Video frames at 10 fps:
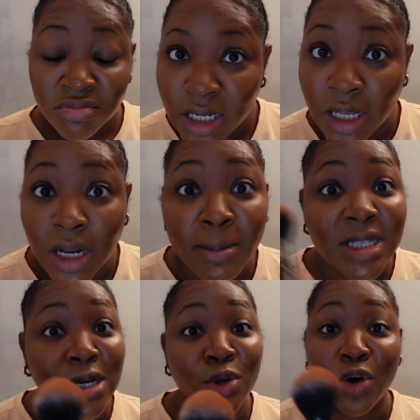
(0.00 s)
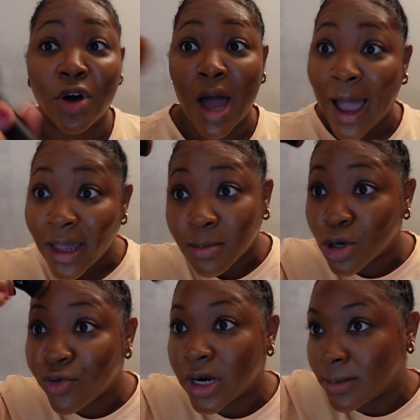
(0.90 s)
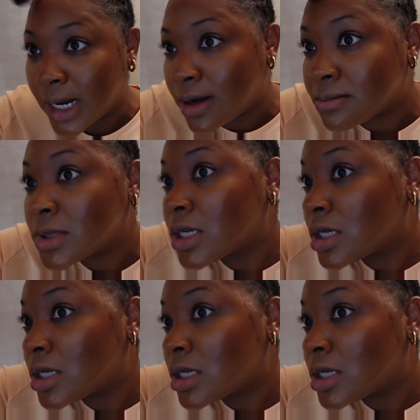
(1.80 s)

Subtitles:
Now, let me tell y'all, I am a grandmom.